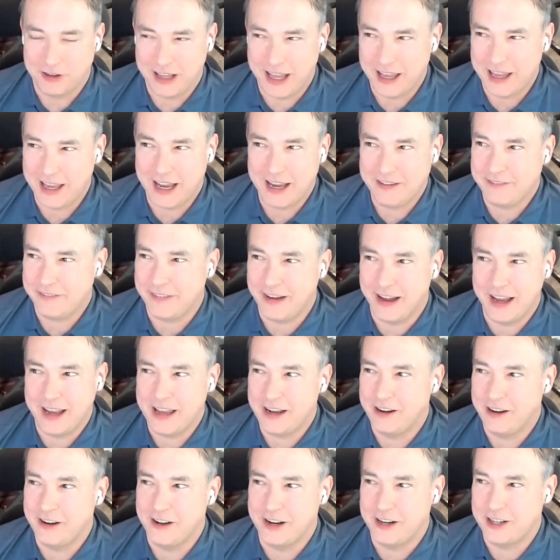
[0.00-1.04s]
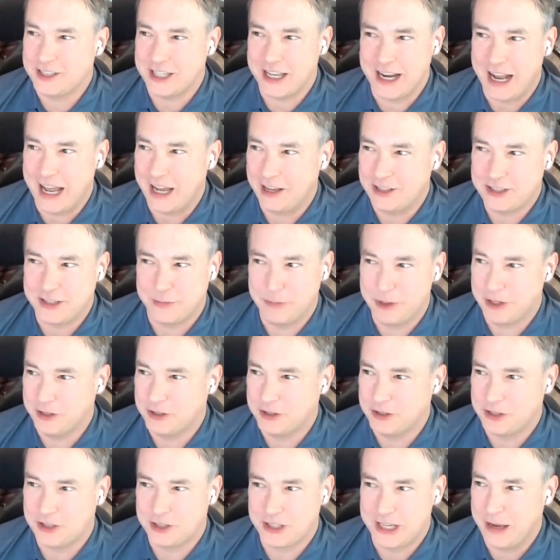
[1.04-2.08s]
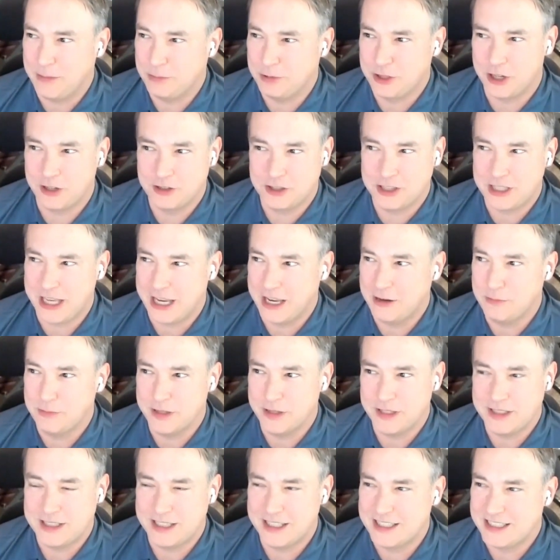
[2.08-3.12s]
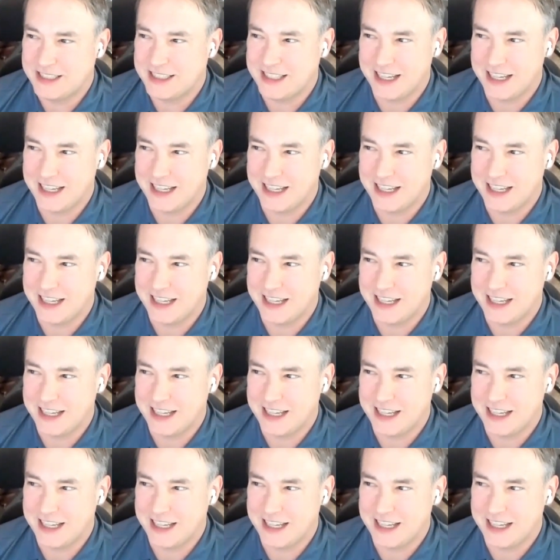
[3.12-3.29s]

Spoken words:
I don't understand how some of those game shows stay in business.